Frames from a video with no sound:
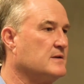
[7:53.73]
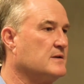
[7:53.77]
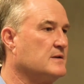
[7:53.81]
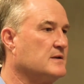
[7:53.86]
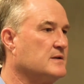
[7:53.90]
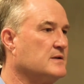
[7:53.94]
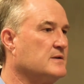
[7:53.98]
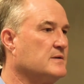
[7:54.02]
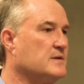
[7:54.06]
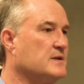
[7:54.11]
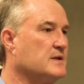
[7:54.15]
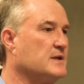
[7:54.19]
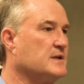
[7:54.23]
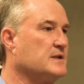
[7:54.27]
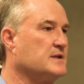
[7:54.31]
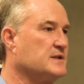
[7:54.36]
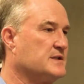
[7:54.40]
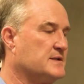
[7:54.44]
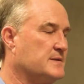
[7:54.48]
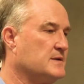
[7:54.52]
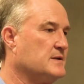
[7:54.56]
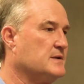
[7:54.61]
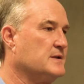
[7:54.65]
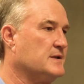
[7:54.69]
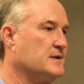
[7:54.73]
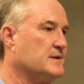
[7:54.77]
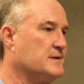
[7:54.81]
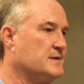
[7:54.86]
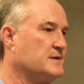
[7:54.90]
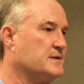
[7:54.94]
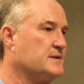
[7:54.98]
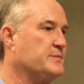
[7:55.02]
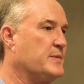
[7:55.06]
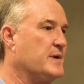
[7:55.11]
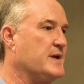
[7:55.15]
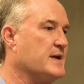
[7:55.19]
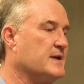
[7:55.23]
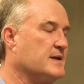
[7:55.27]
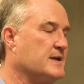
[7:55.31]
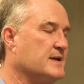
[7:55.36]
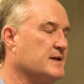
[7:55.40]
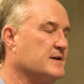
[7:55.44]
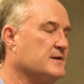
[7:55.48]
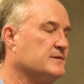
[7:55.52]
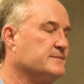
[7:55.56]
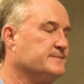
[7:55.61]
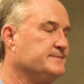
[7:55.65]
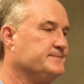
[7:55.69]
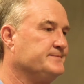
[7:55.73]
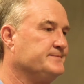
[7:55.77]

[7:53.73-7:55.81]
to ex expand out.